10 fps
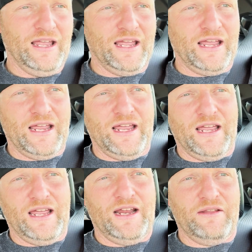
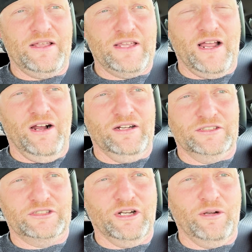And then they
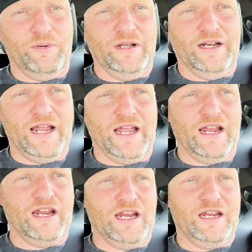also put
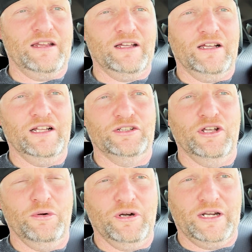a
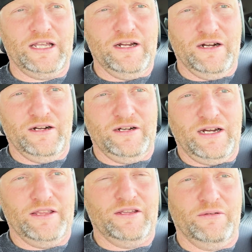lower gear
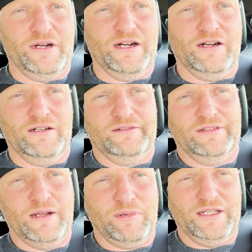in the rear.
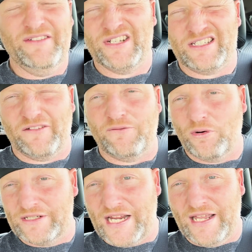I believe it's a
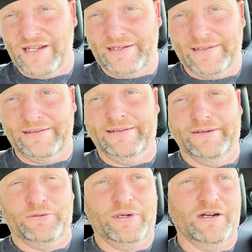
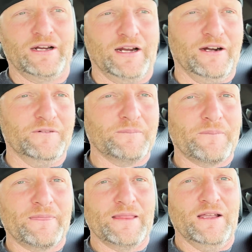410 rear gear,
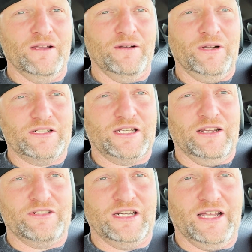which
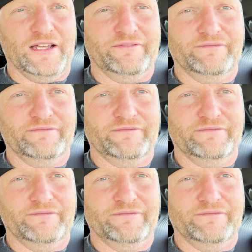gives you a